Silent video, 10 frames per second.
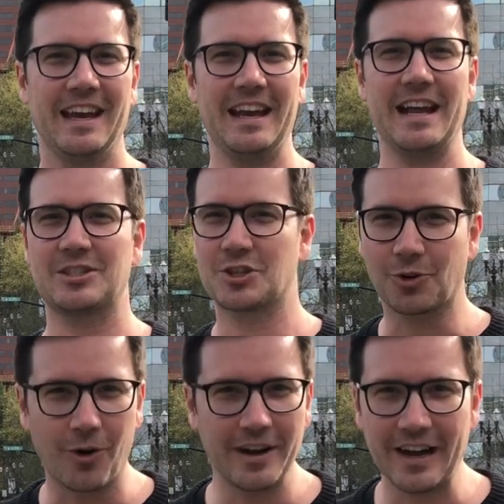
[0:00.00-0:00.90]
an
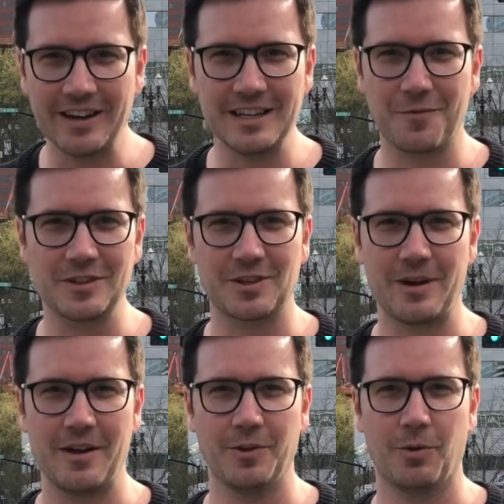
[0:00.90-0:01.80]
extraordinary difference
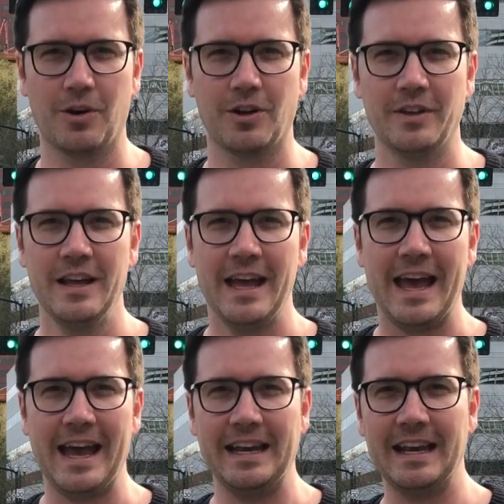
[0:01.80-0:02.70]
around the world.
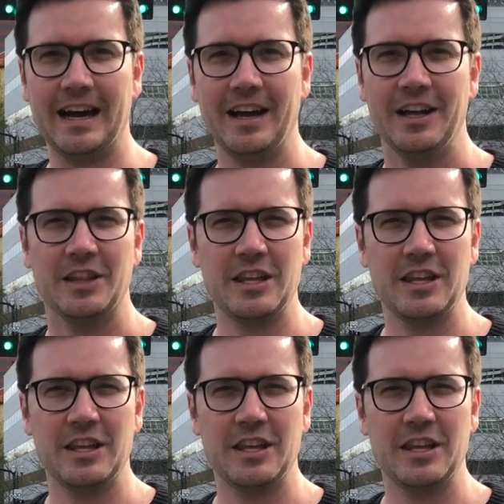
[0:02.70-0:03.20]
And uh,